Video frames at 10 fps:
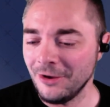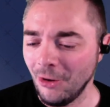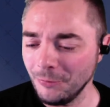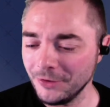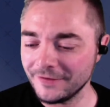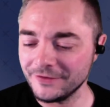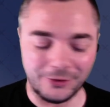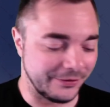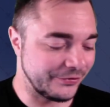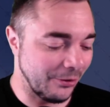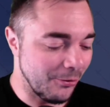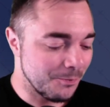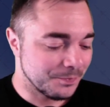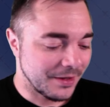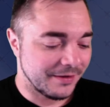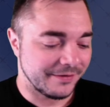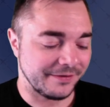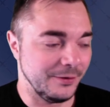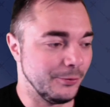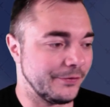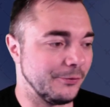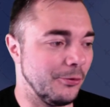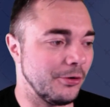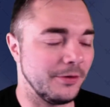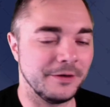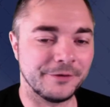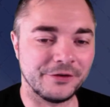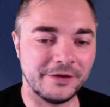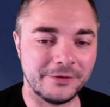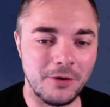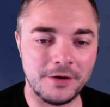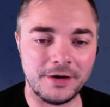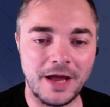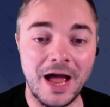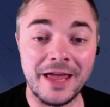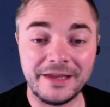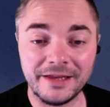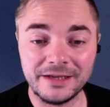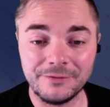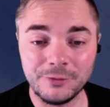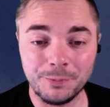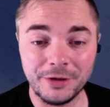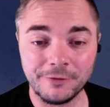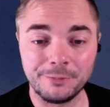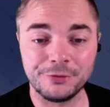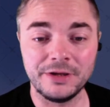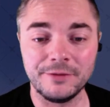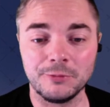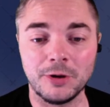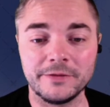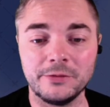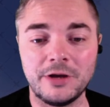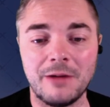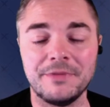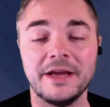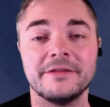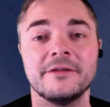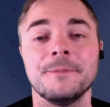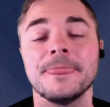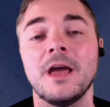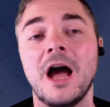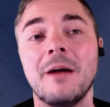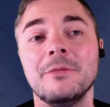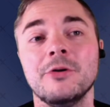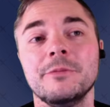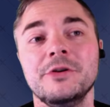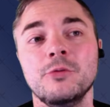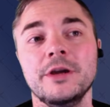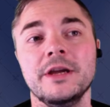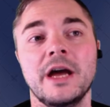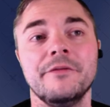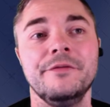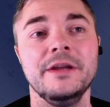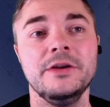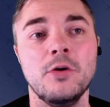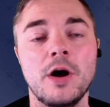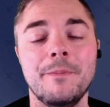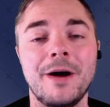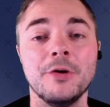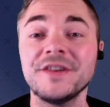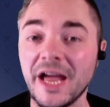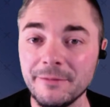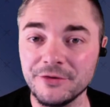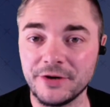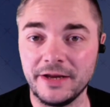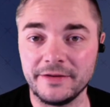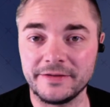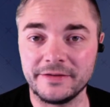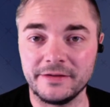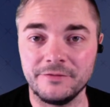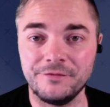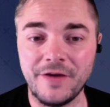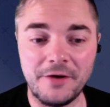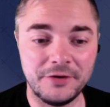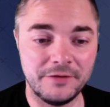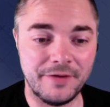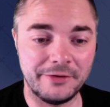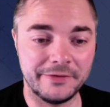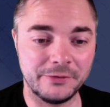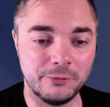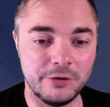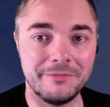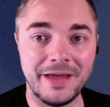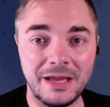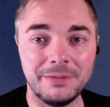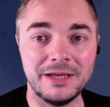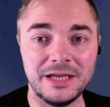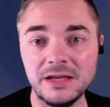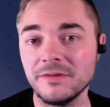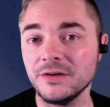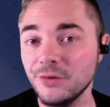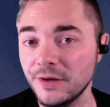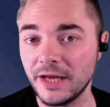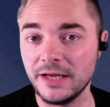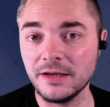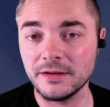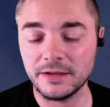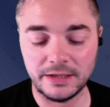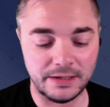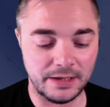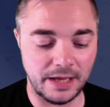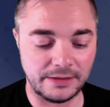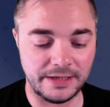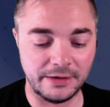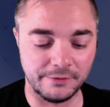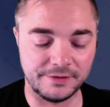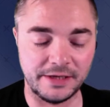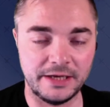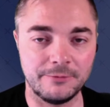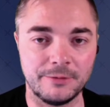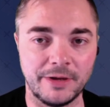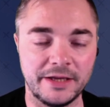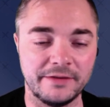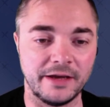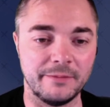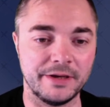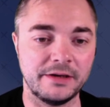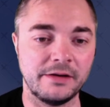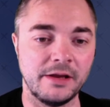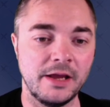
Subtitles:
hope you guys enjoyed the show. See you soon on the official Discord. I can give you a bit of a preview of what's to come next. I'm gonna be doing a video about diamond ranks very soon, maybe even today at the end of the day when my kids are in bed.